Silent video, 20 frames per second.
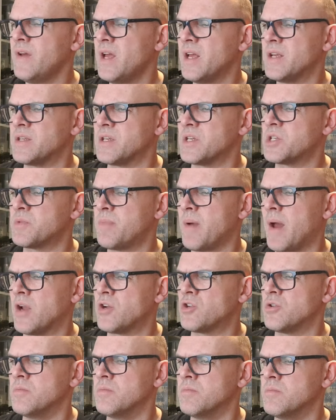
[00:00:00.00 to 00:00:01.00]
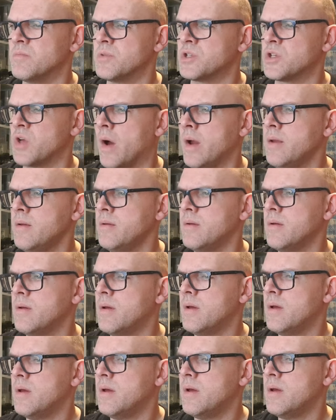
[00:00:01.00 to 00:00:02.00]
I think there's a Spectrum site.
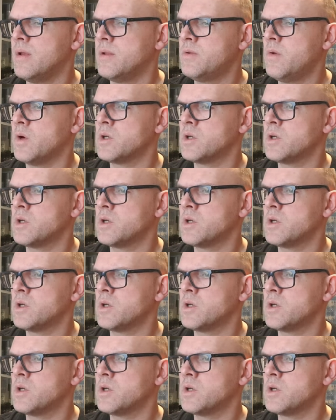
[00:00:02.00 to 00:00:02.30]
It